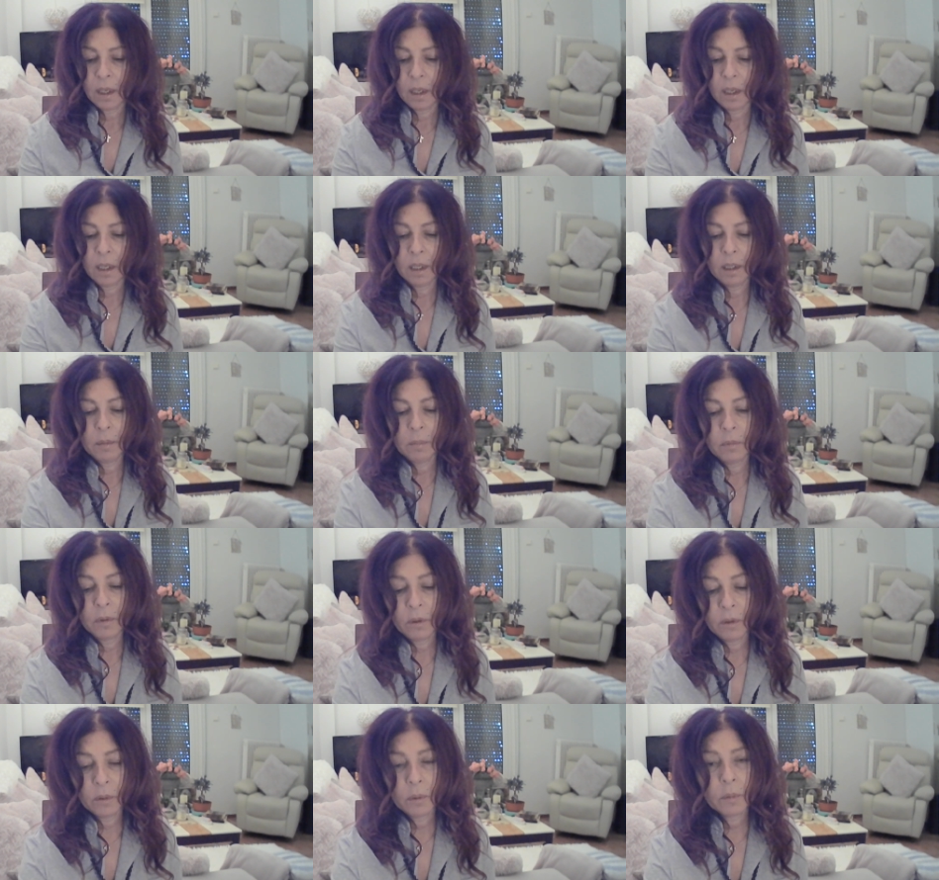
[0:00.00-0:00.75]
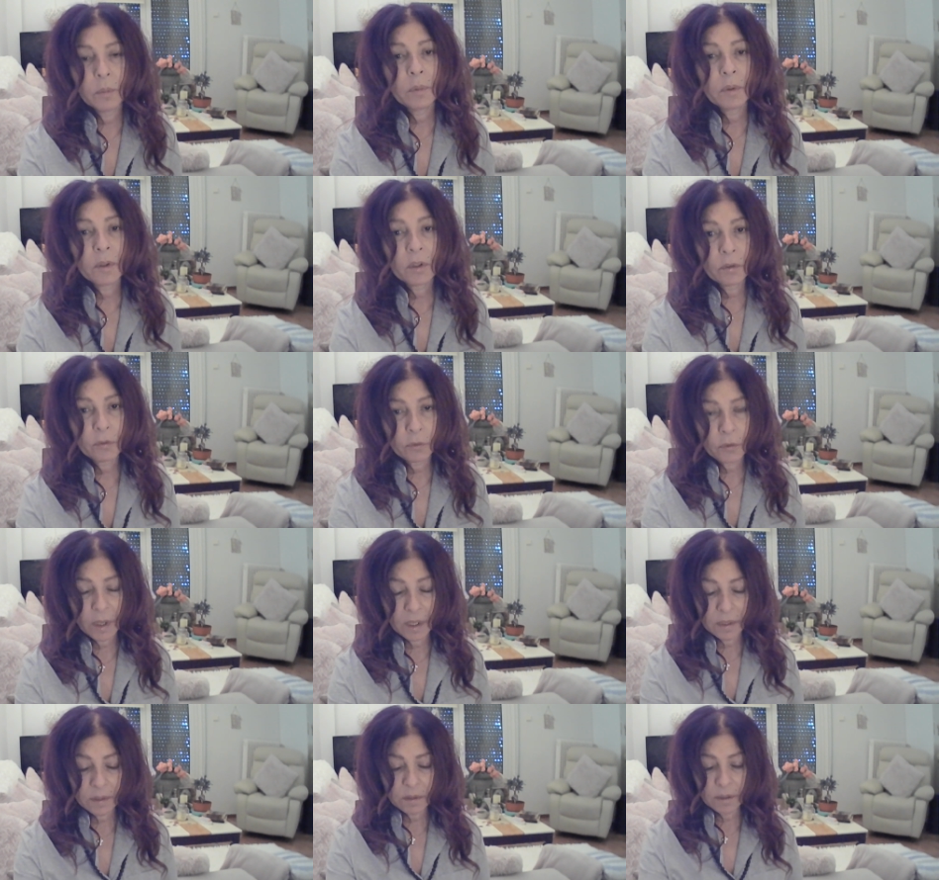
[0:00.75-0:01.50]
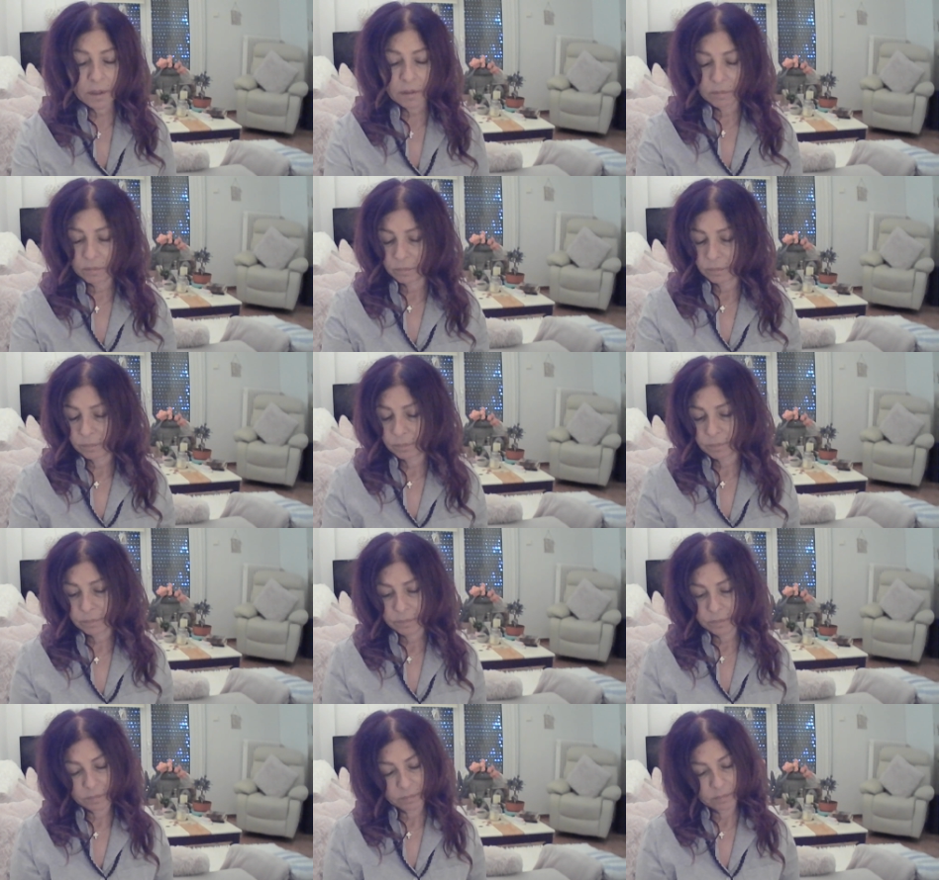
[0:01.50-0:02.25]
um, or with a friend,
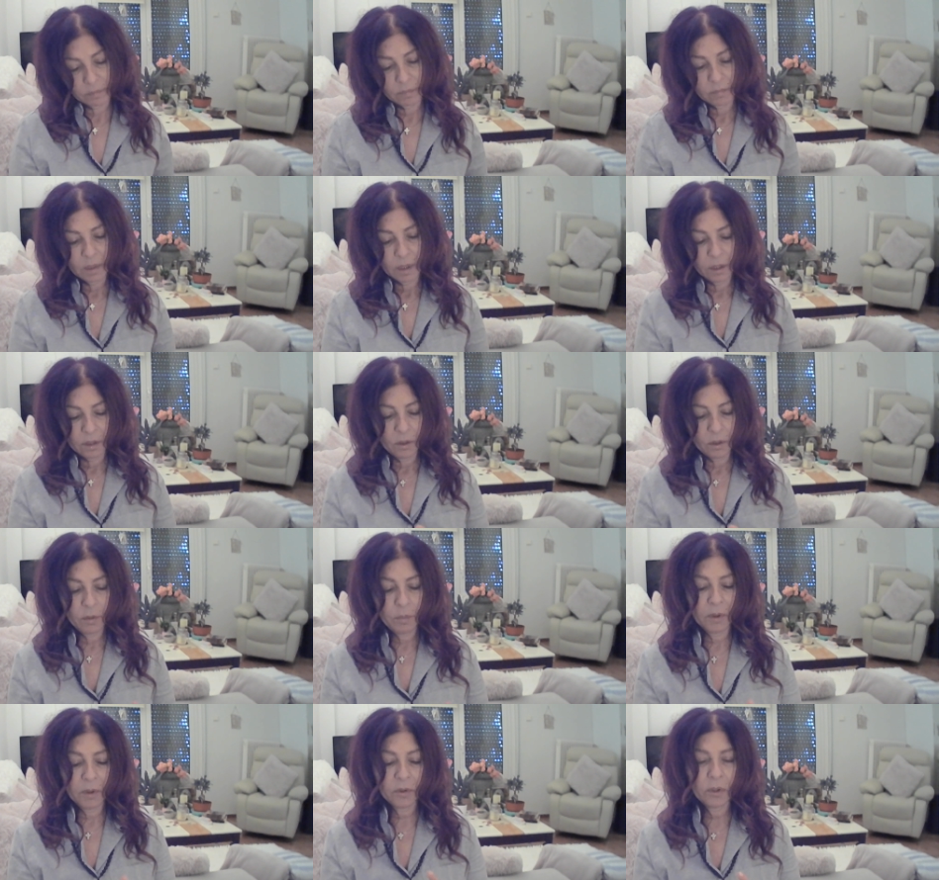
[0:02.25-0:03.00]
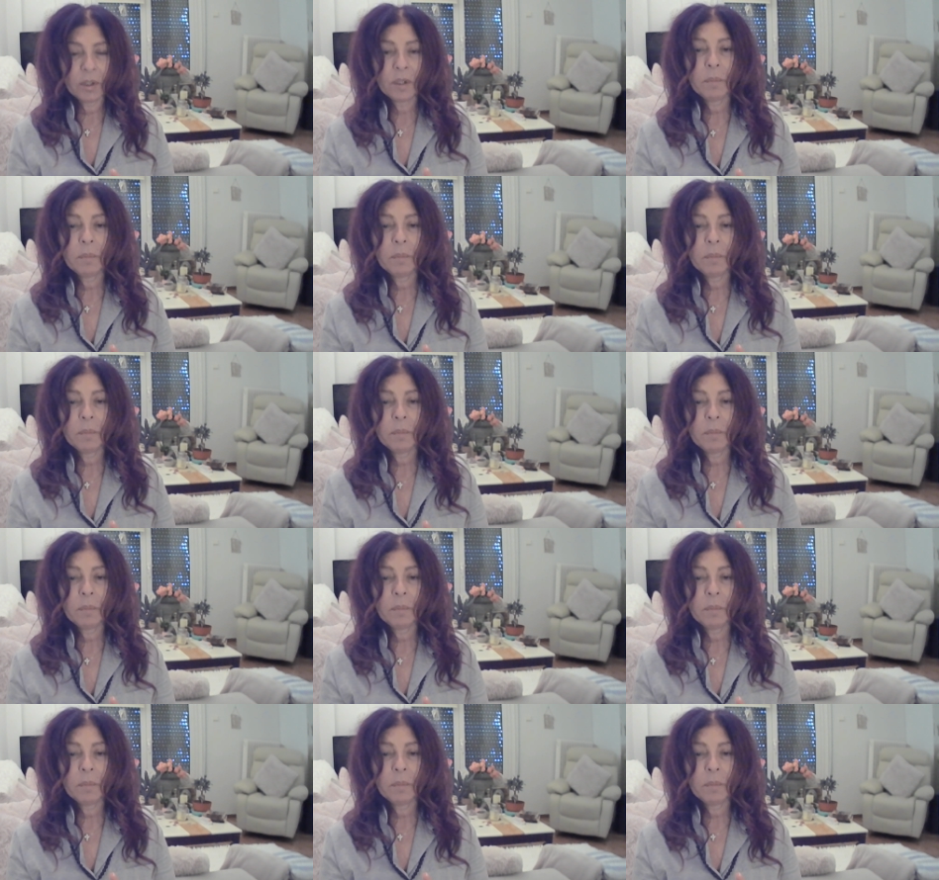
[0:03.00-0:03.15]
you're both